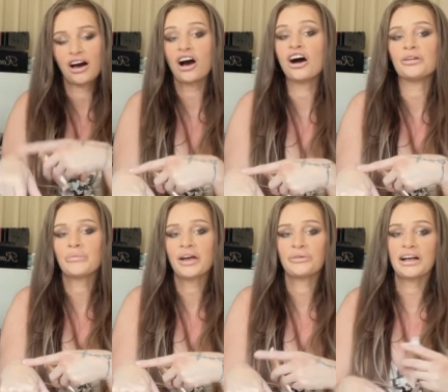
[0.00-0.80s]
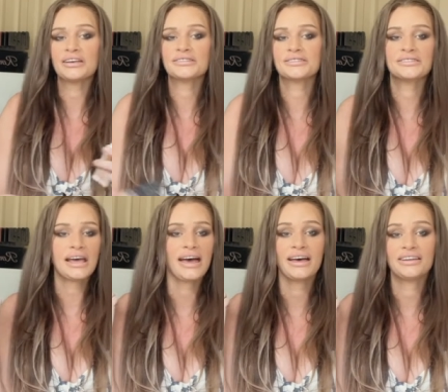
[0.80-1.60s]
on my wrist,
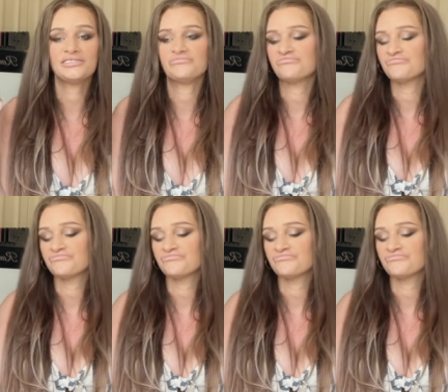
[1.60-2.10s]
and